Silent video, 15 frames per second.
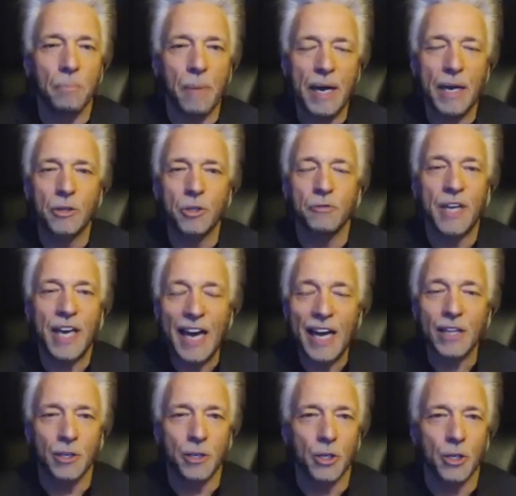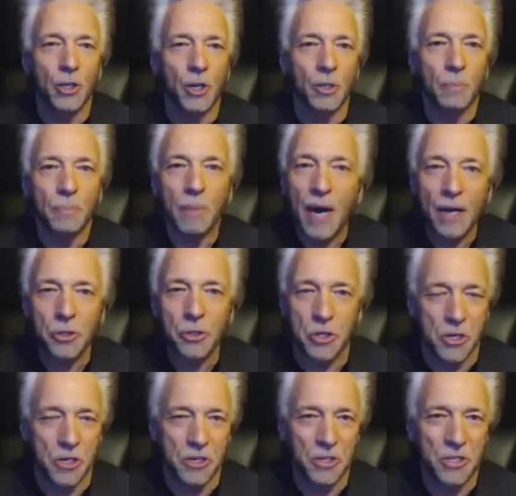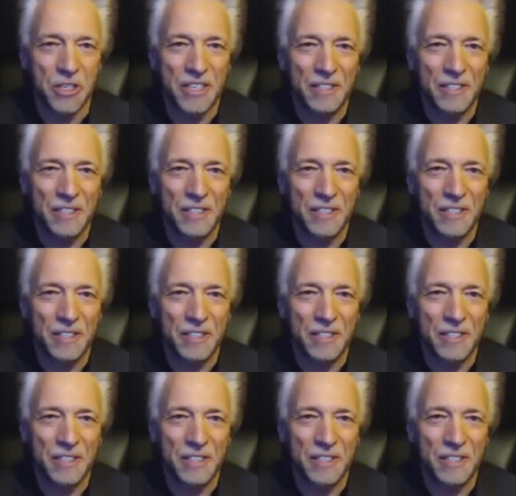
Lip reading: bags of cat litter onto boxcars.